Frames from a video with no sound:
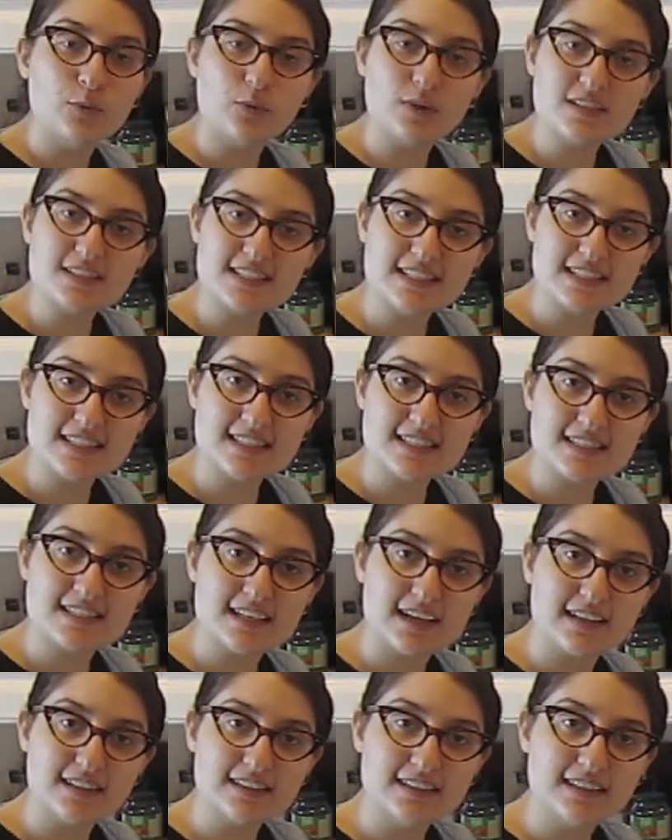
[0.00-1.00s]
Once this is
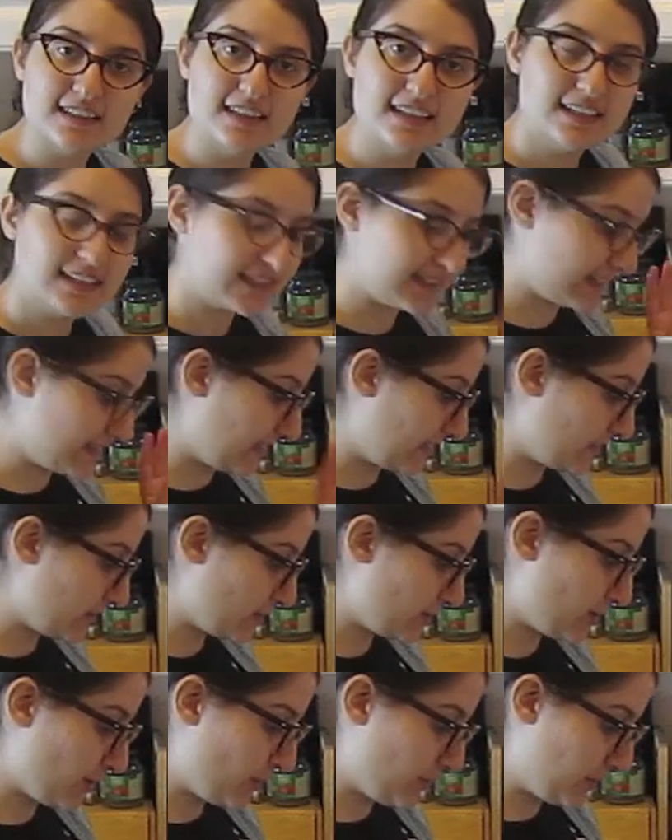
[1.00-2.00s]
done, get
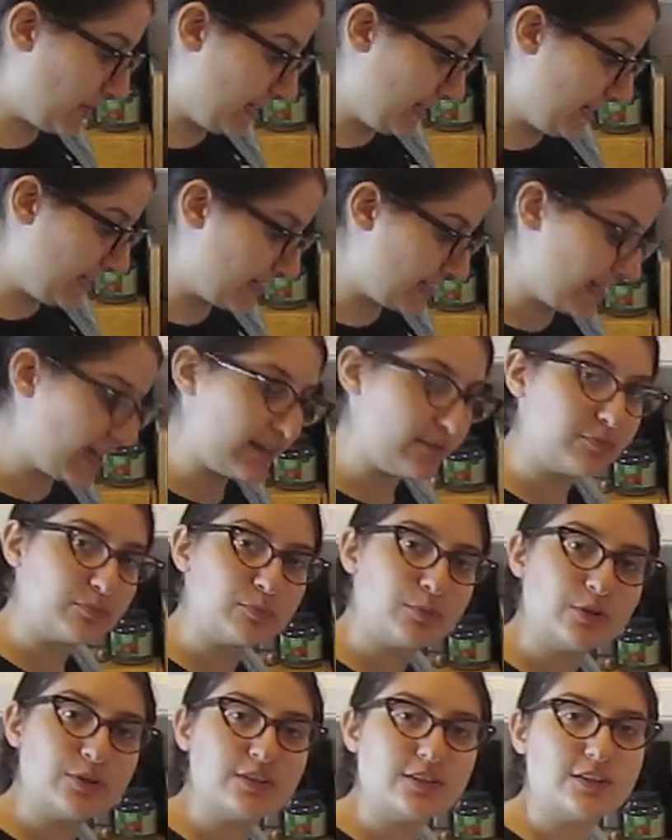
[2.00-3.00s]
the top cake and
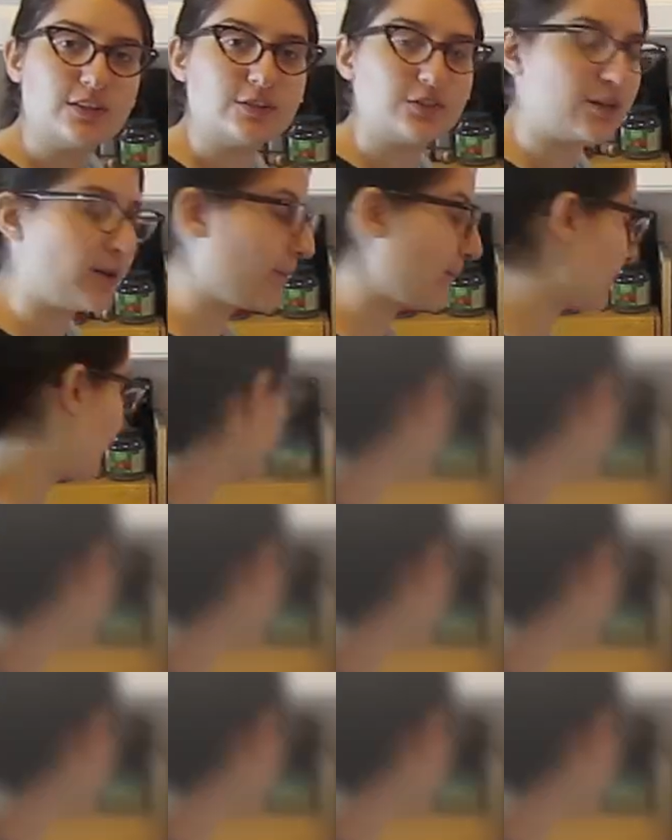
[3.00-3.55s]
put it on top.